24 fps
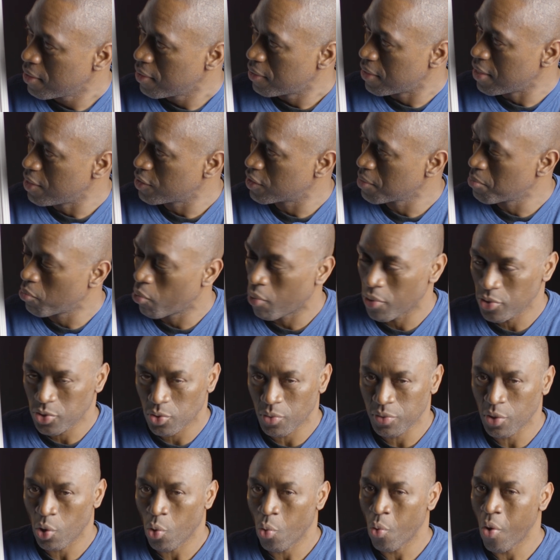These are more so
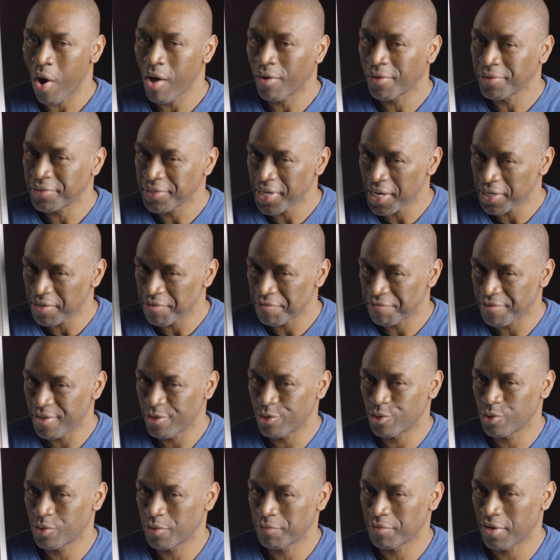the qualitative
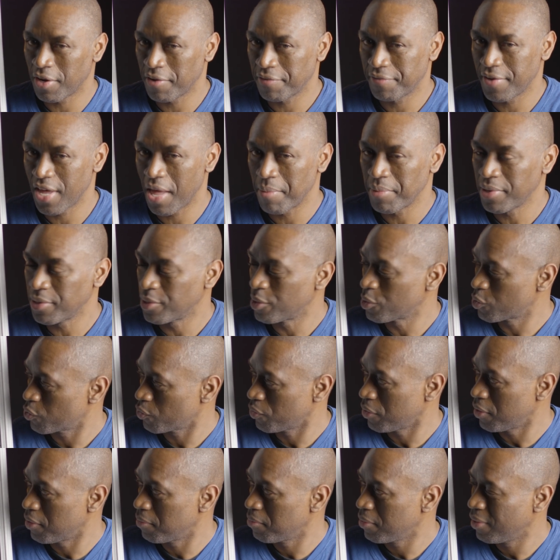features of our family
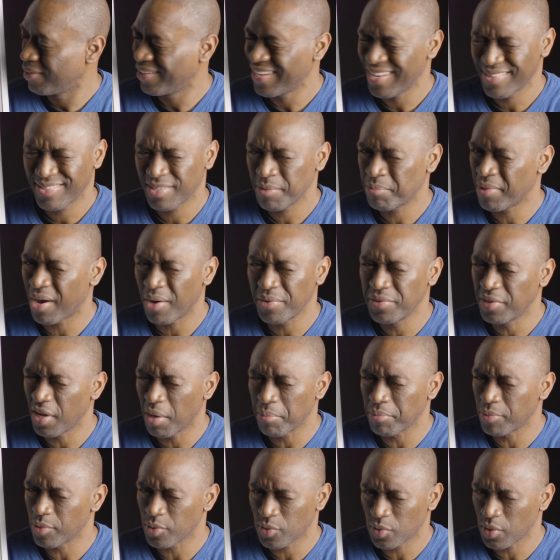history. Less about
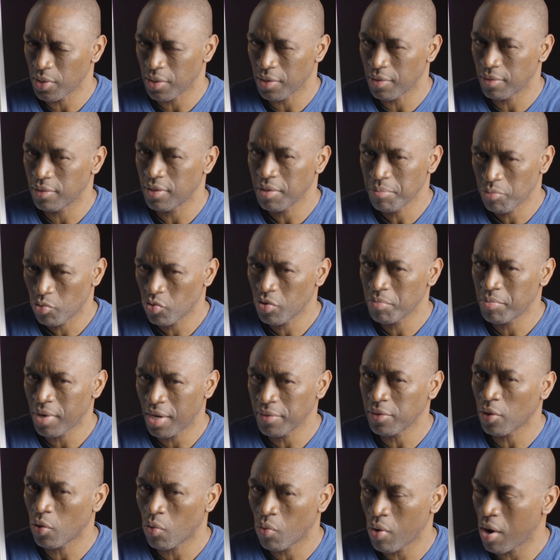numbers here. They're more about
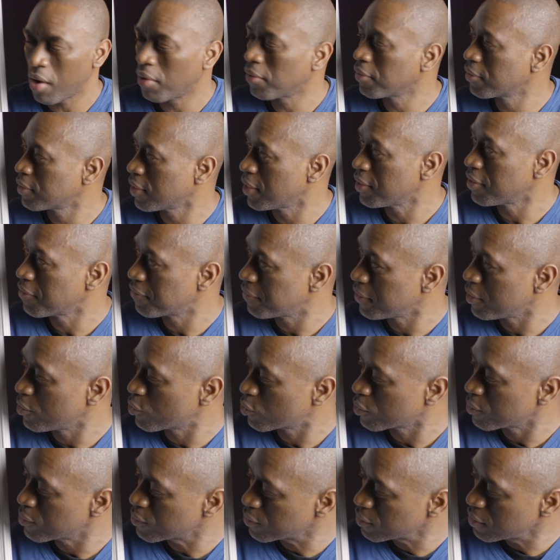the qualitative
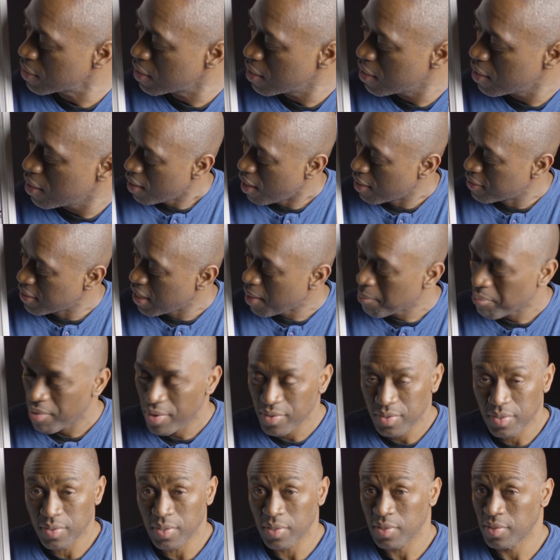features. And that
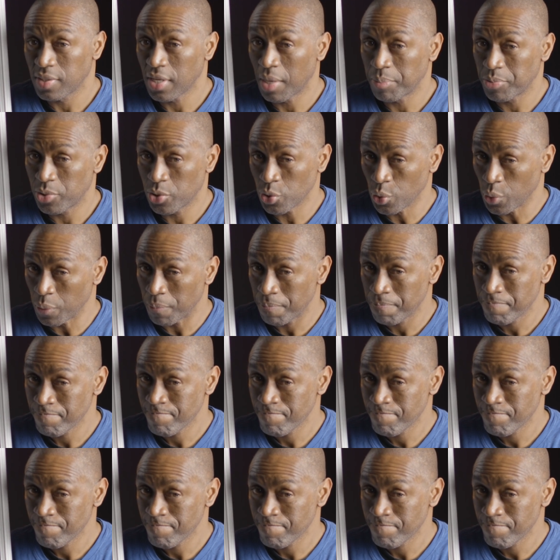brings us to step 2.